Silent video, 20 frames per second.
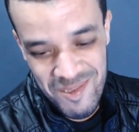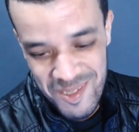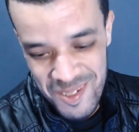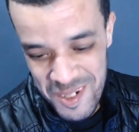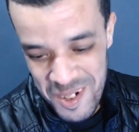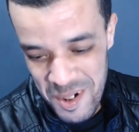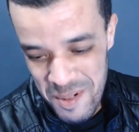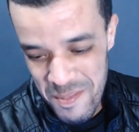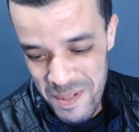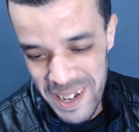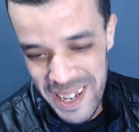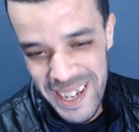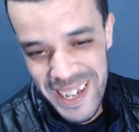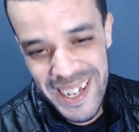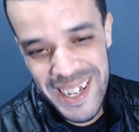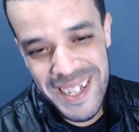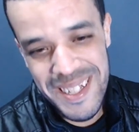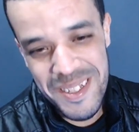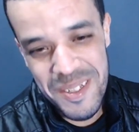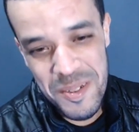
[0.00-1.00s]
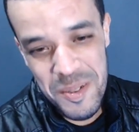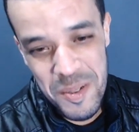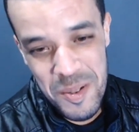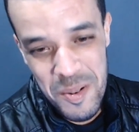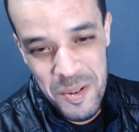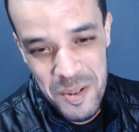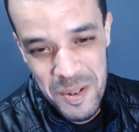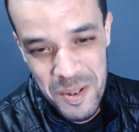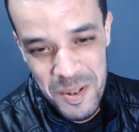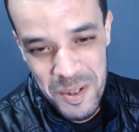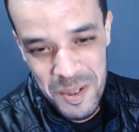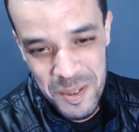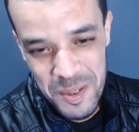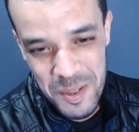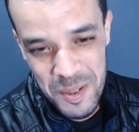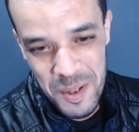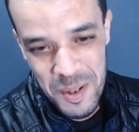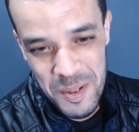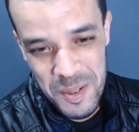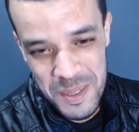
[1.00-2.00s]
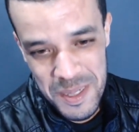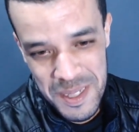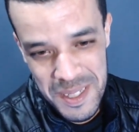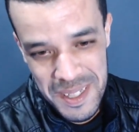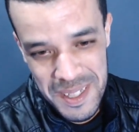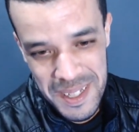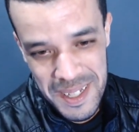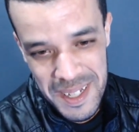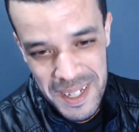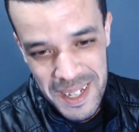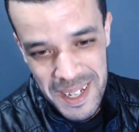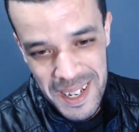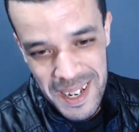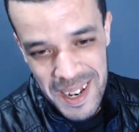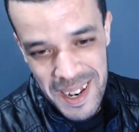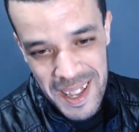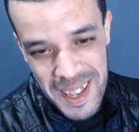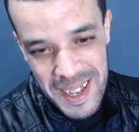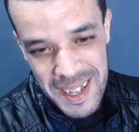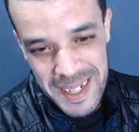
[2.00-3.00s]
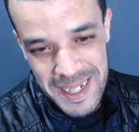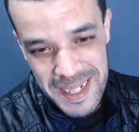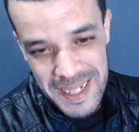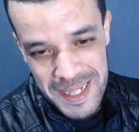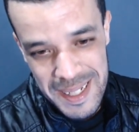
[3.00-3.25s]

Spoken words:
Oh my god, she looks at her, she like,